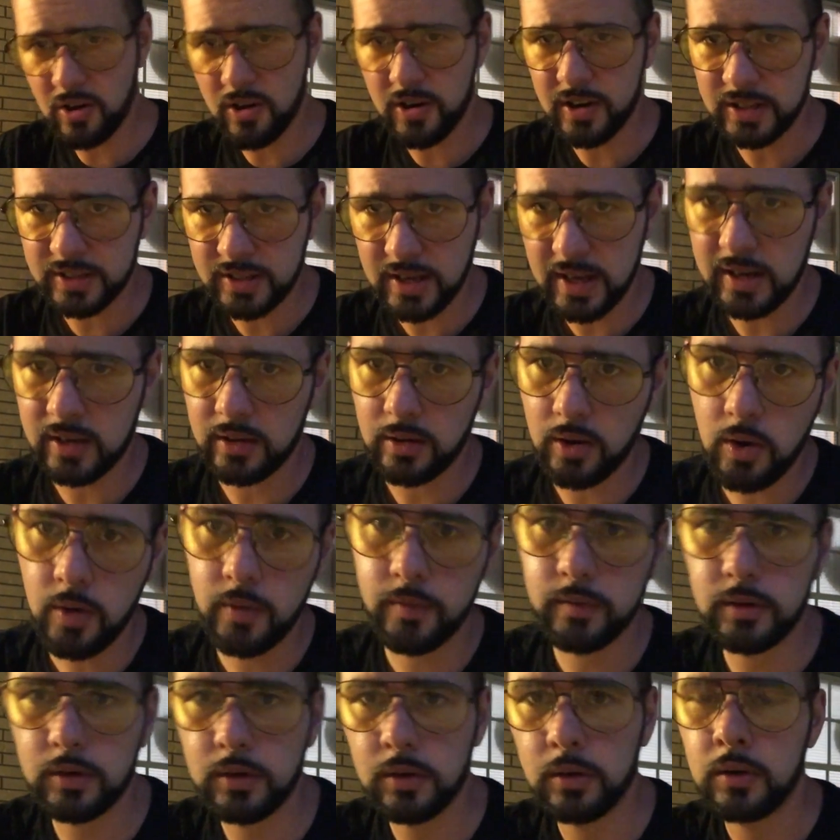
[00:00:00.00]
already taken
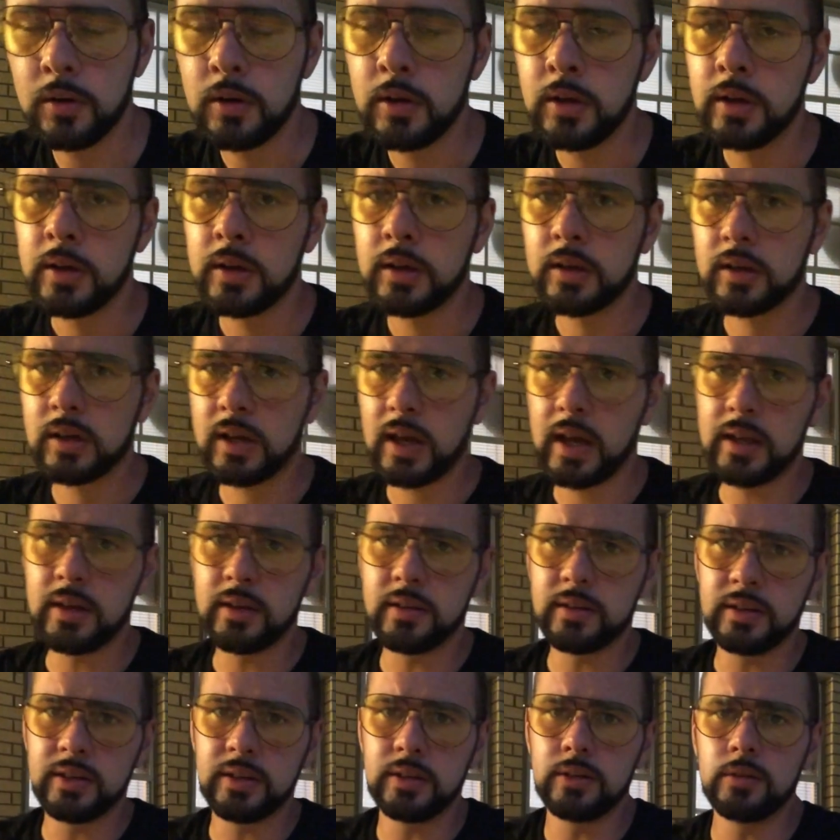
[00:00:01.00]
over kind
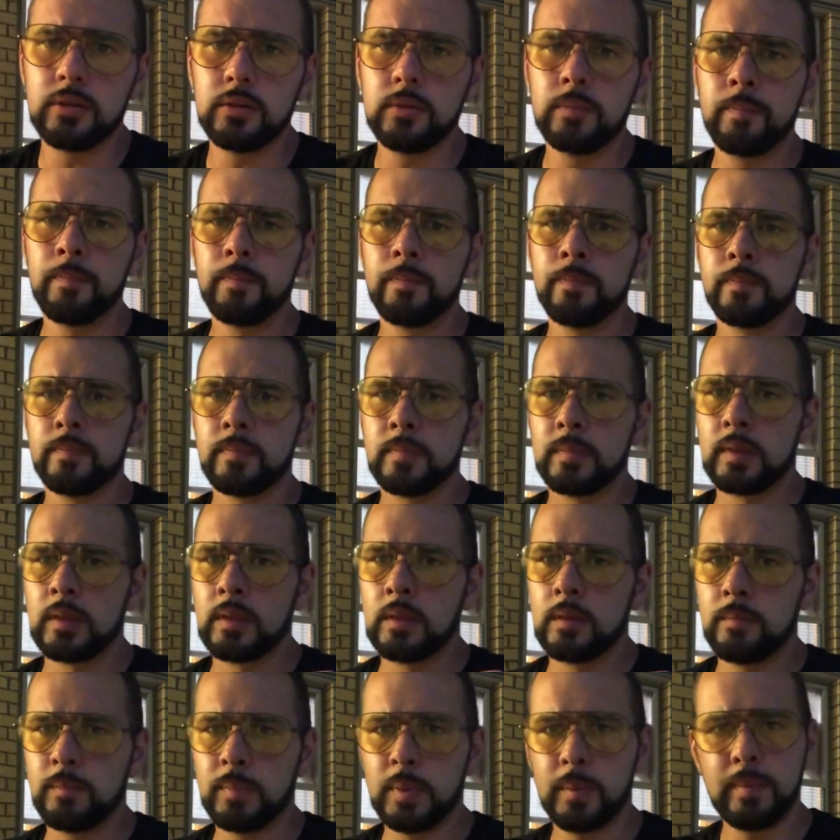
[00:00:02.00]
of deal,
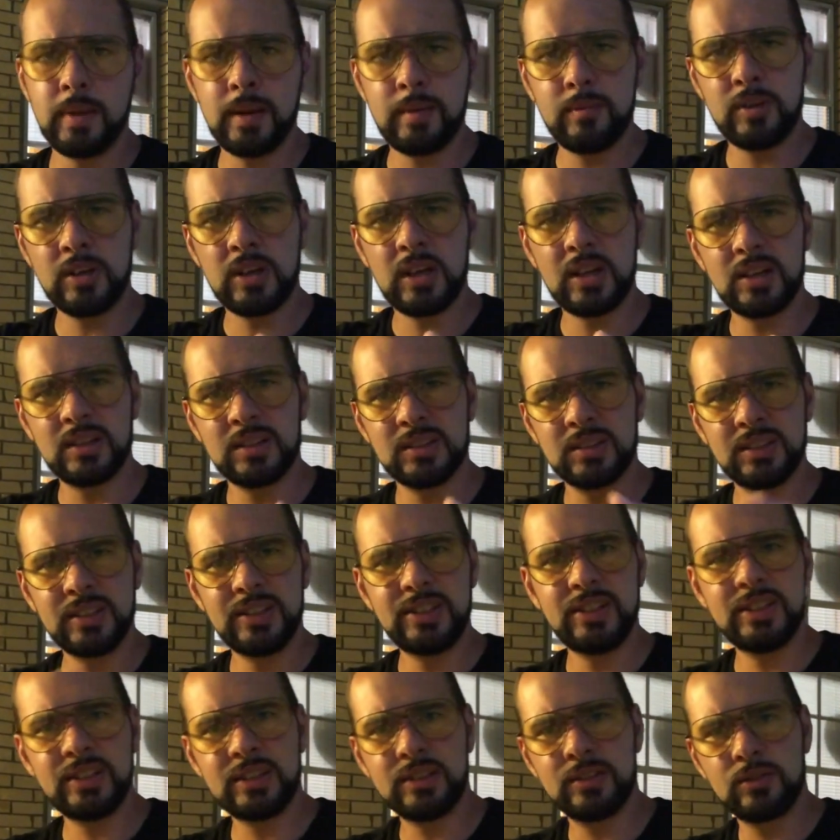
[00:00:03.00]
but maybe kind of
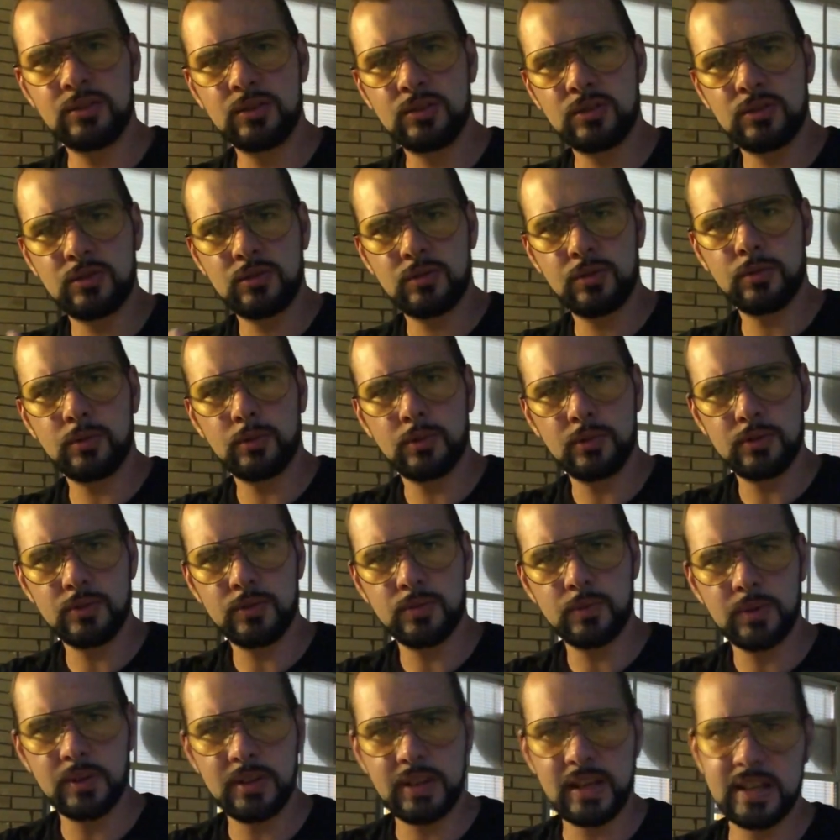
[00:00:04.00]
lead
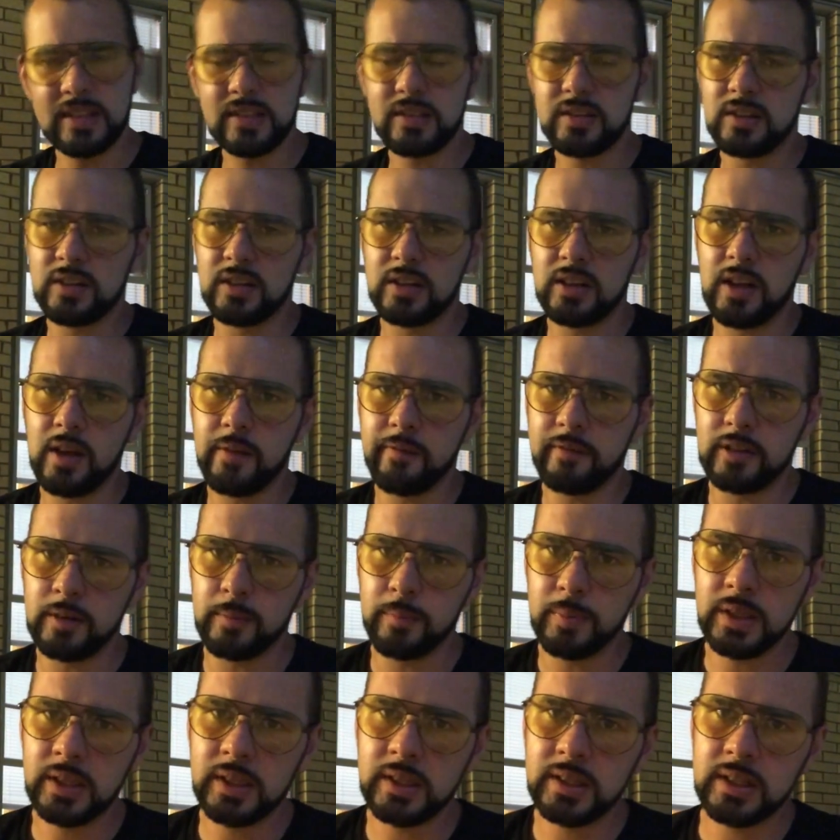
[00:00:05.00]
towards where that's an
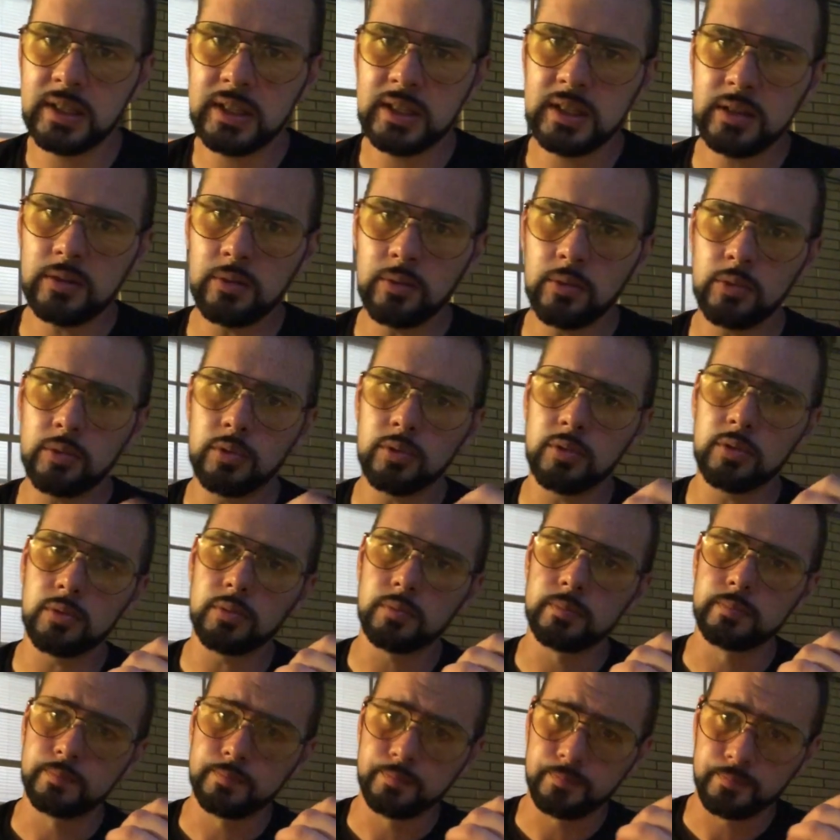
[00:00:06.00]
inevitability
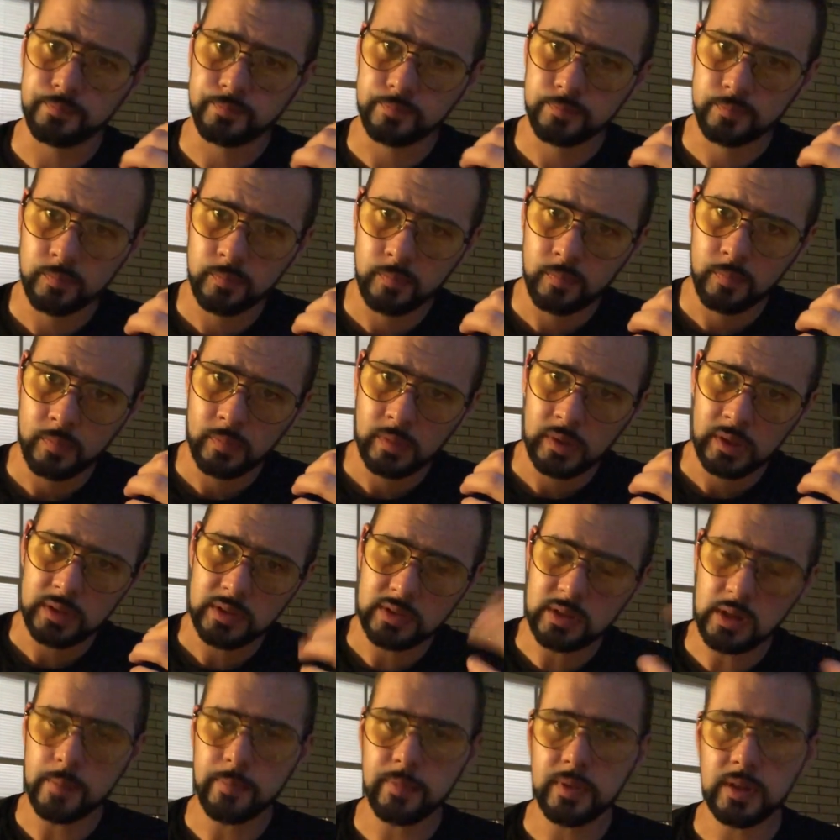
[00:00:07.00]
or
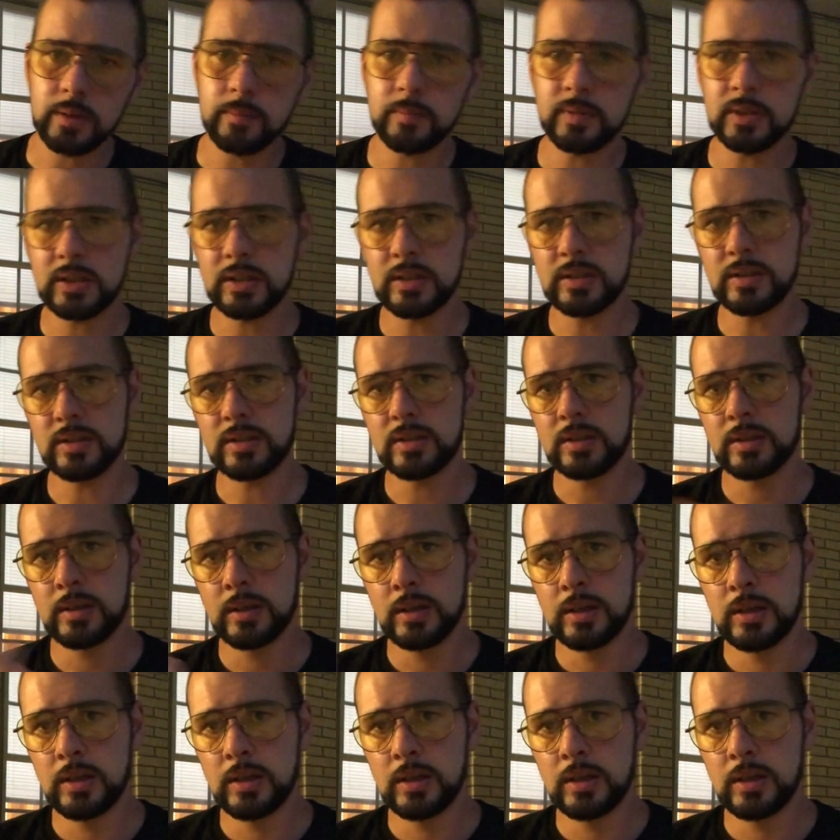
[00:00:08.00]
something, because